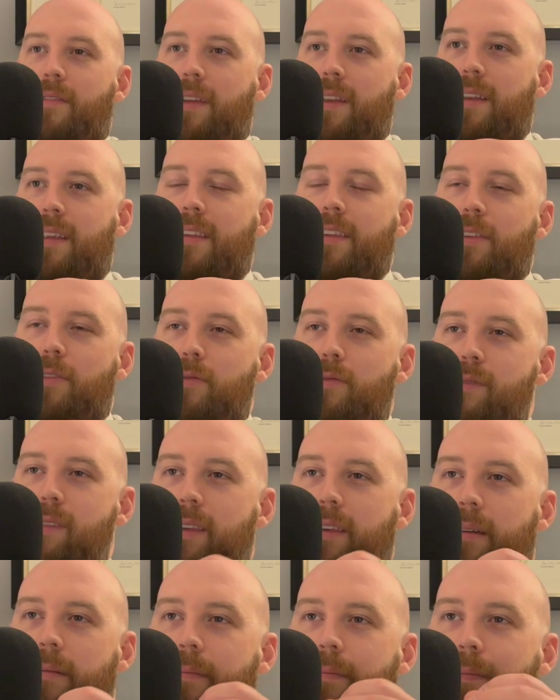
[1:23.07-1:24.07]
into using
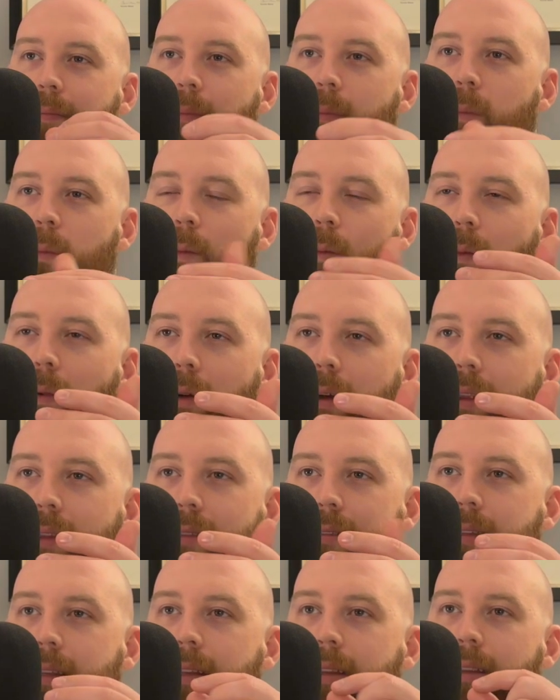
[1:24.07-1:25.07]
them, what
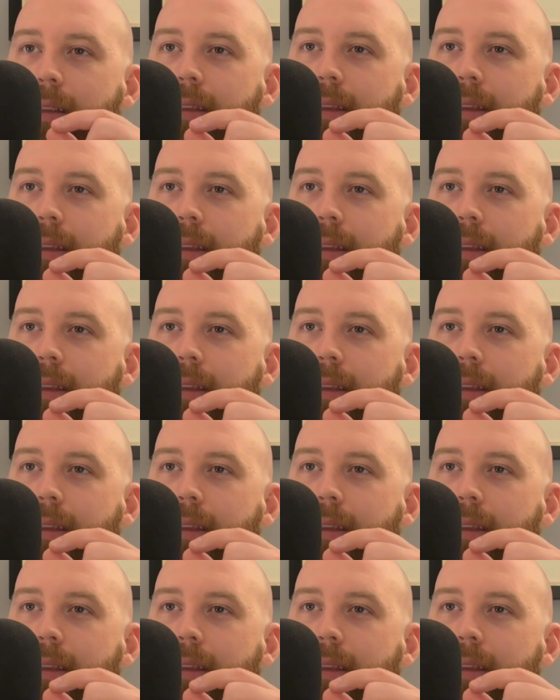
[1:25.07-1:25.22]
is it?